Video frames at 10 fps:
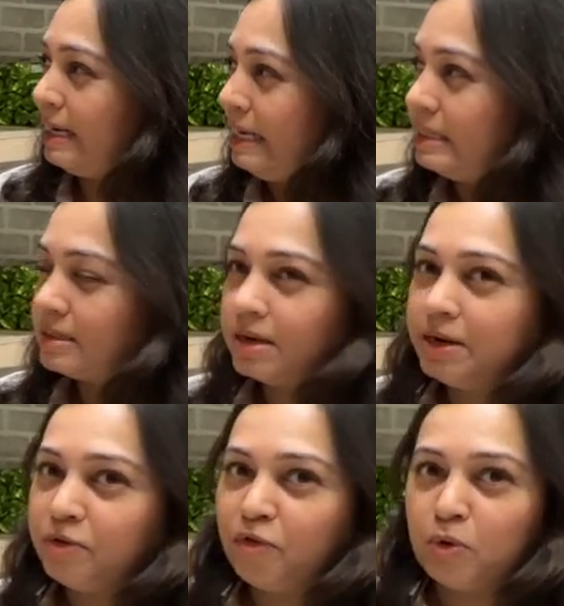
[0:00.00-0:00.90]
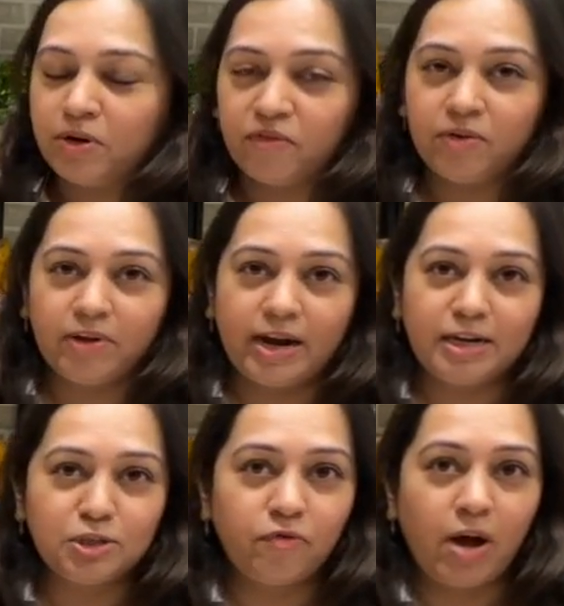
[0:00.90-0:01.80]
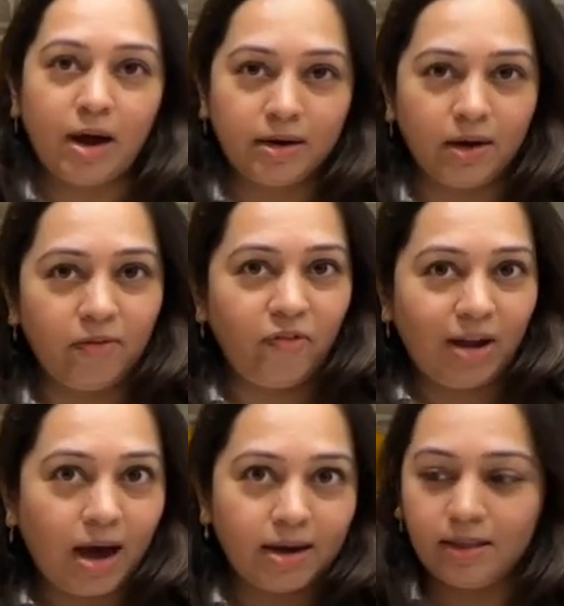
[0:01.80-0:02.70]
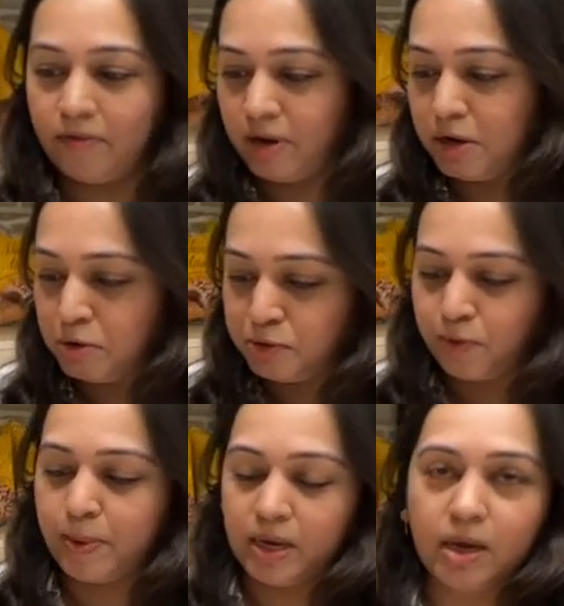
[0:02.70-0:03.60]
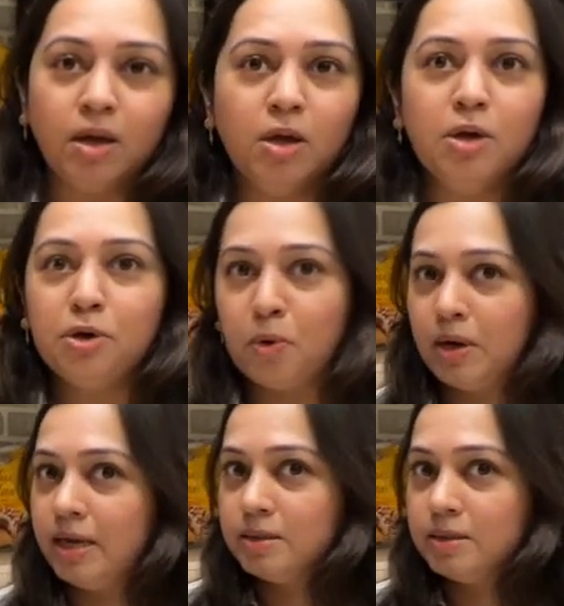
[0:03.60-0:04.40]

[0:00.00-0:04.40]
least 3 to 4 different varieties of atta, flour that we can use for making rotis,